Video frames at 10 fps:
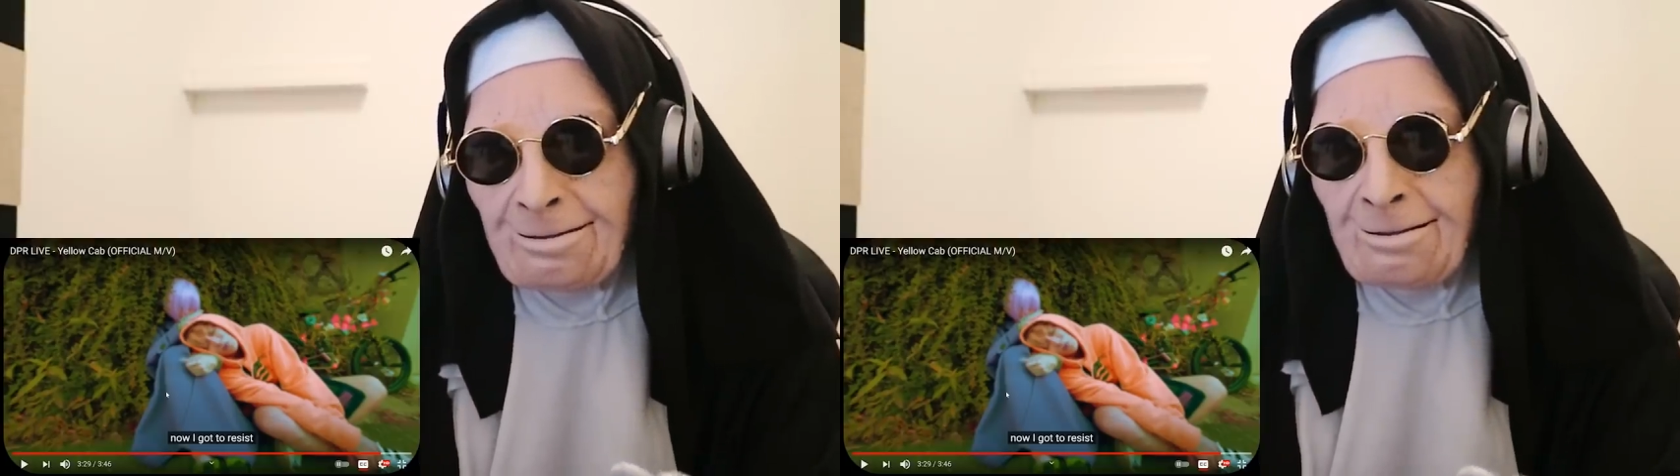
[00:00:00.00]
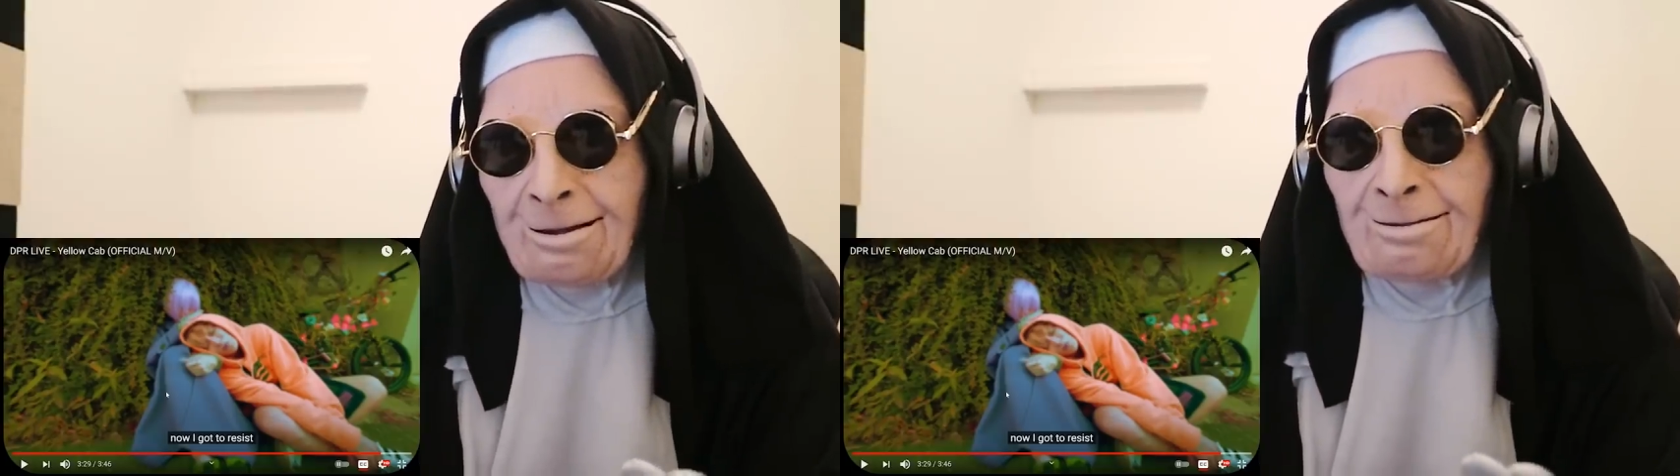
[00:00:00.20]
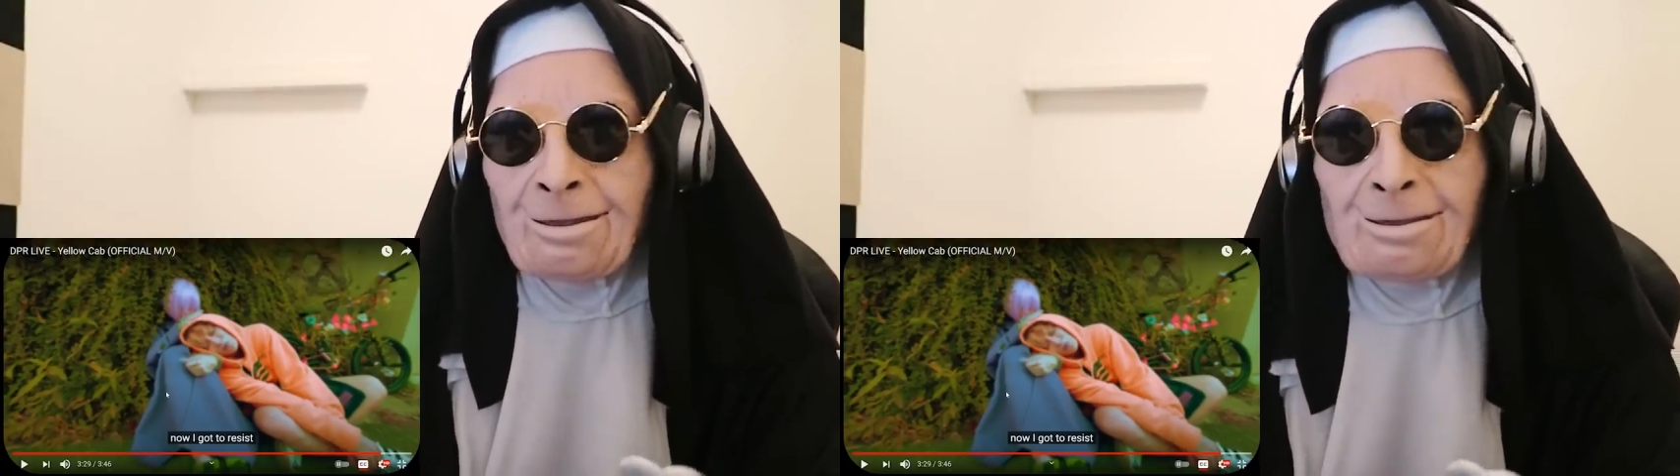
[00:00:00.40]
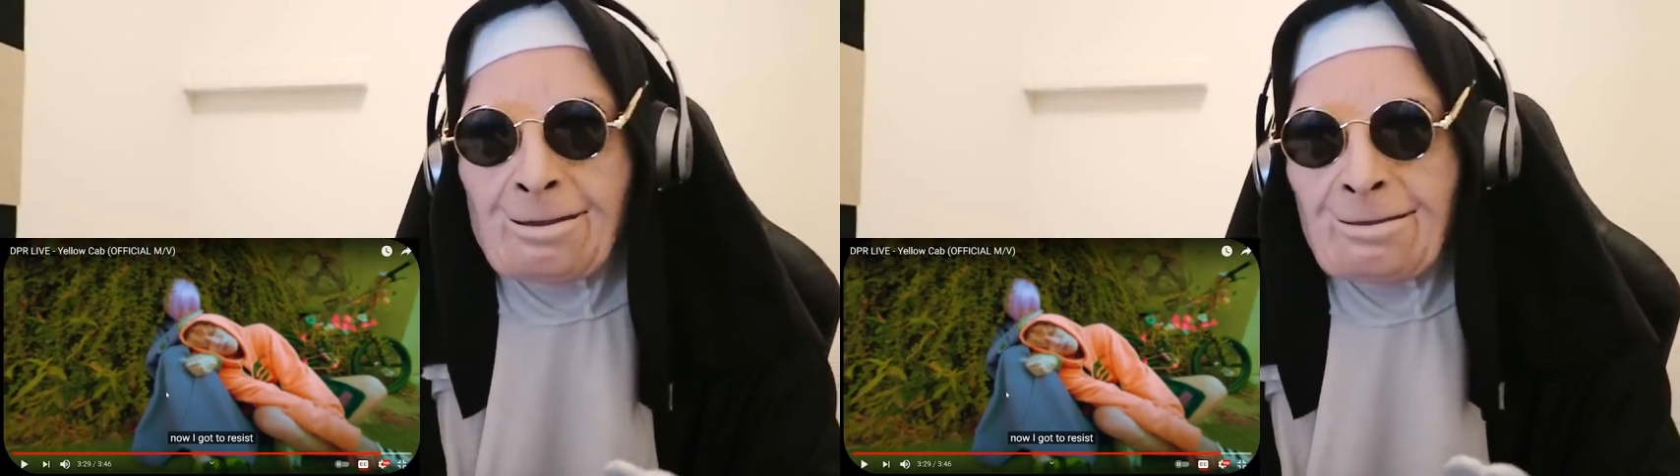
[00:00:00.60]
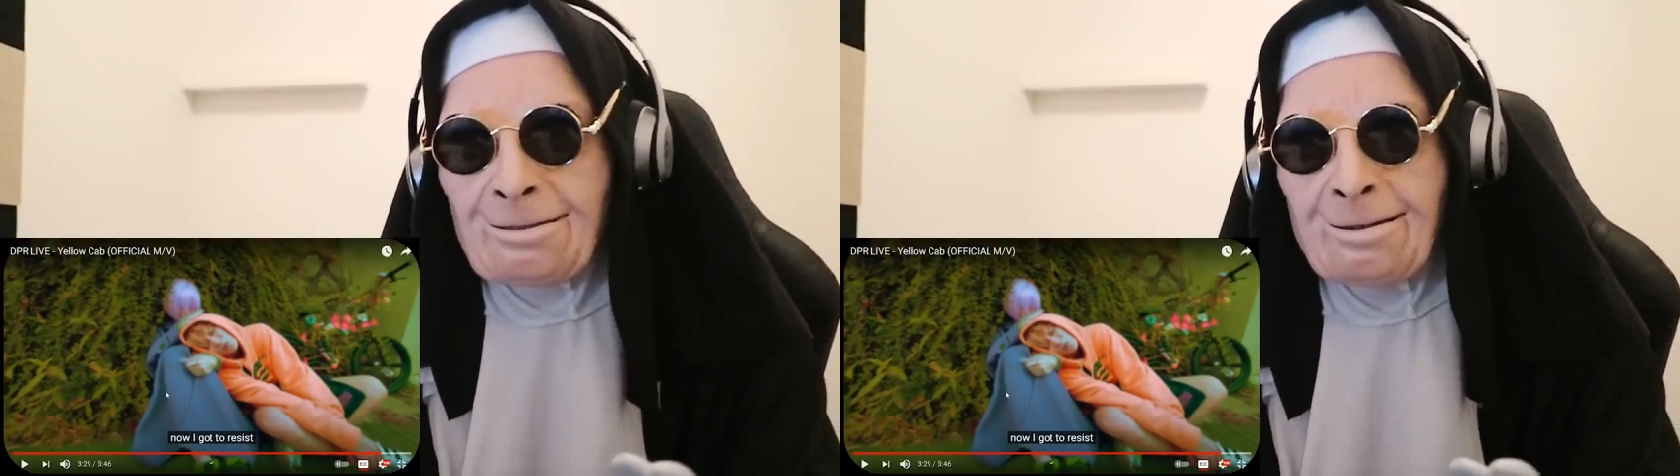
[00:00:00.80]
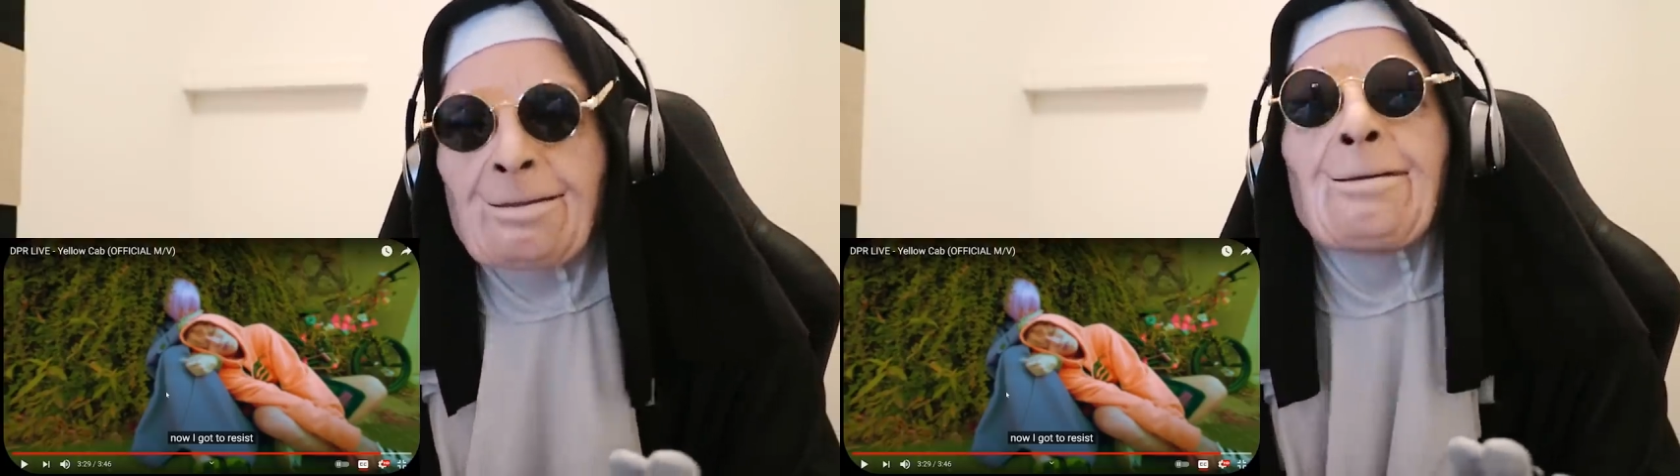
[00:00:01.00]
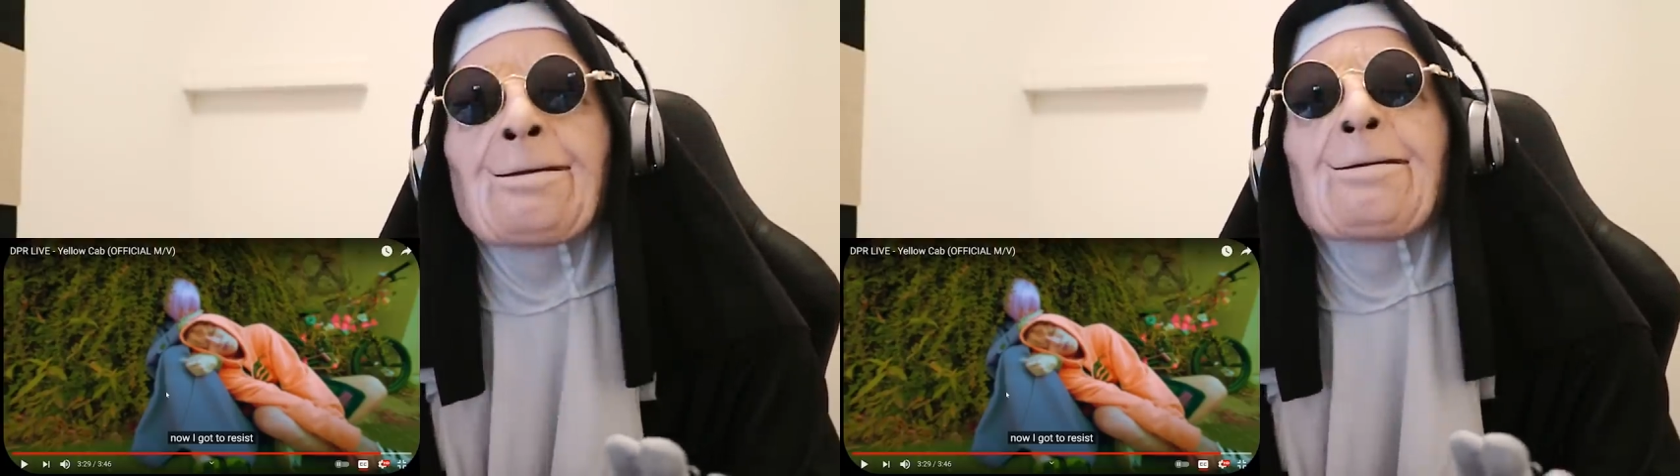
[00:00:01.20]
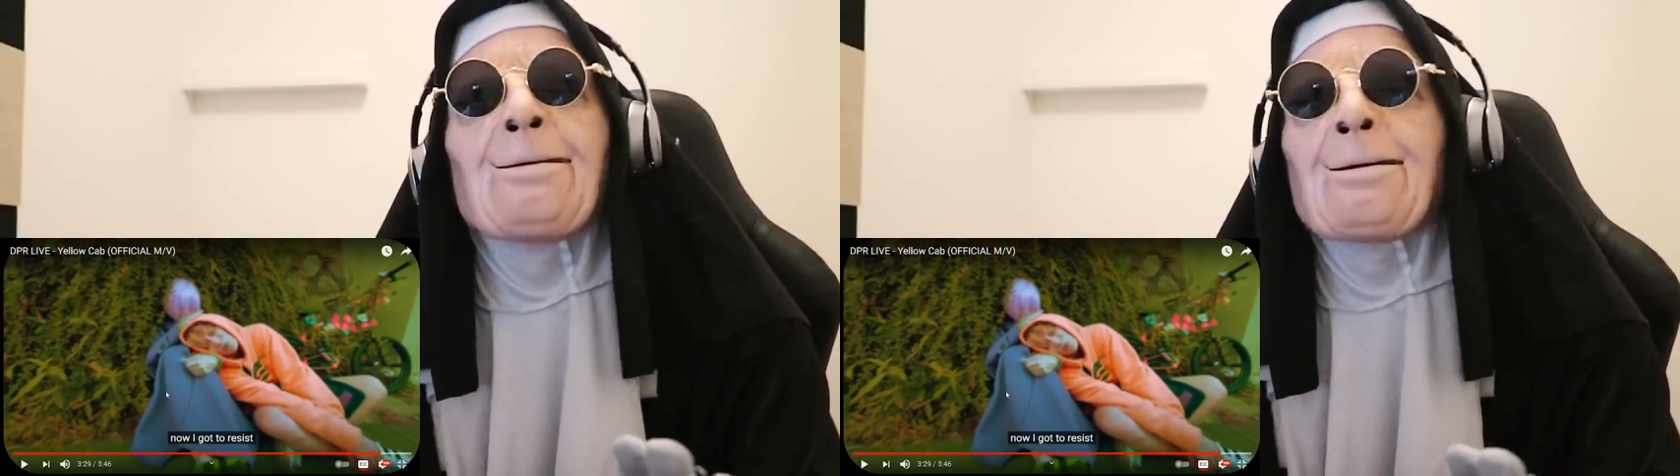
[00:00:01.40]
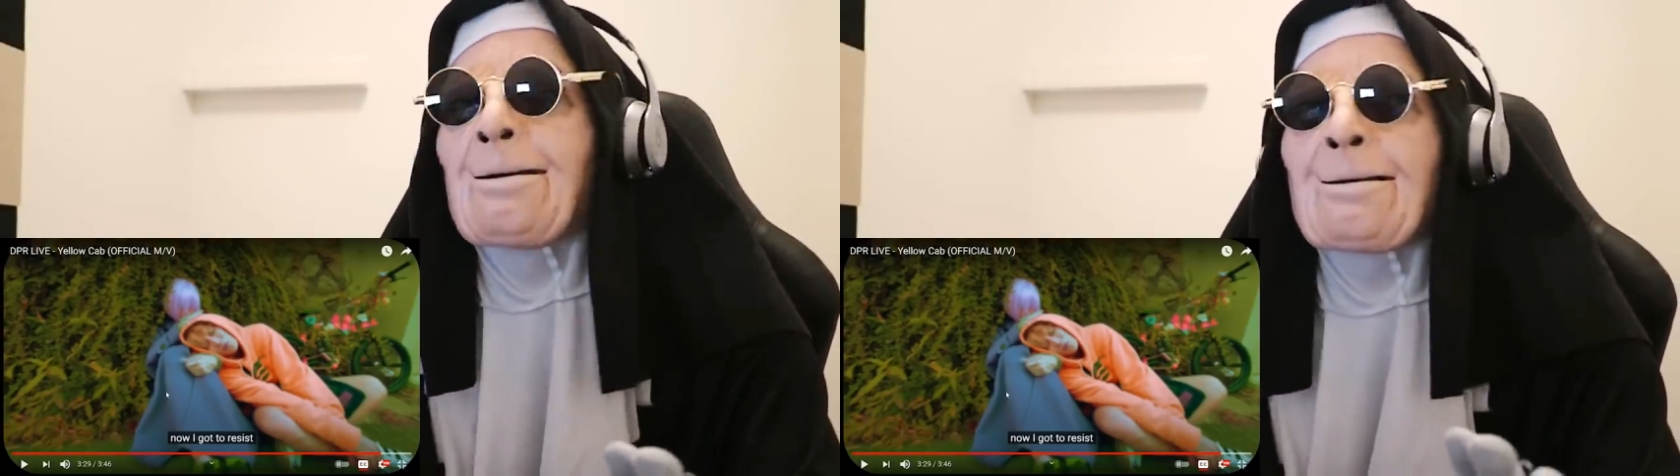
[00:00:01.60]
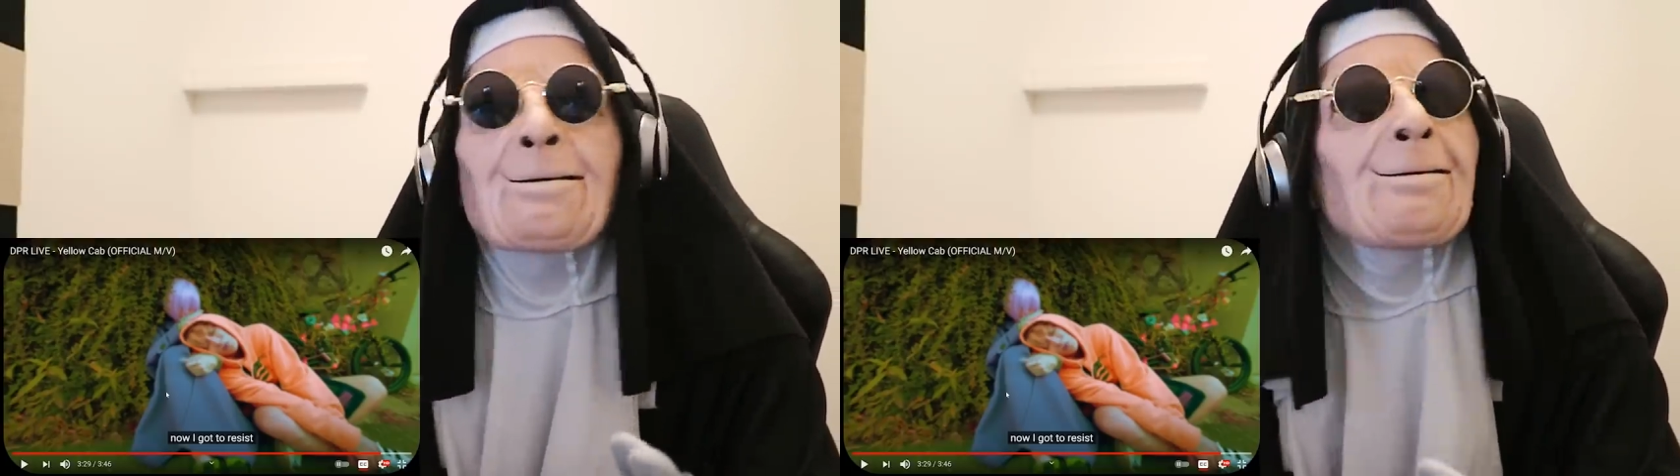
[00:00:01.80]
Maybe I wasn't concentrating too much in the
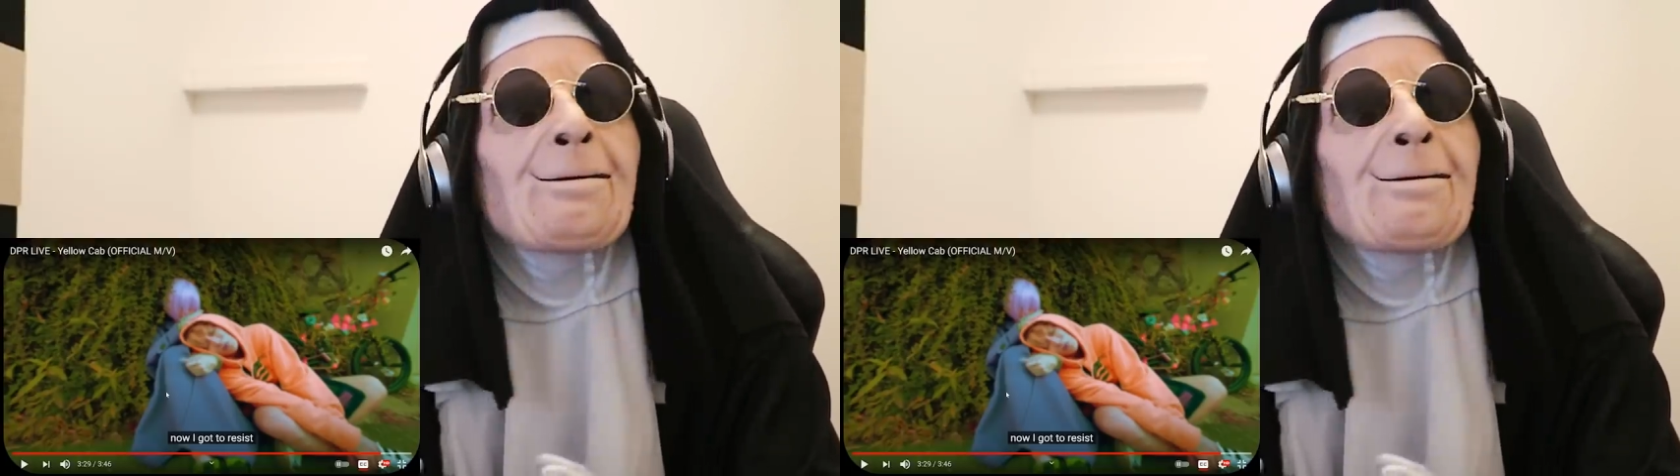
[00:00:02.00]
beginning because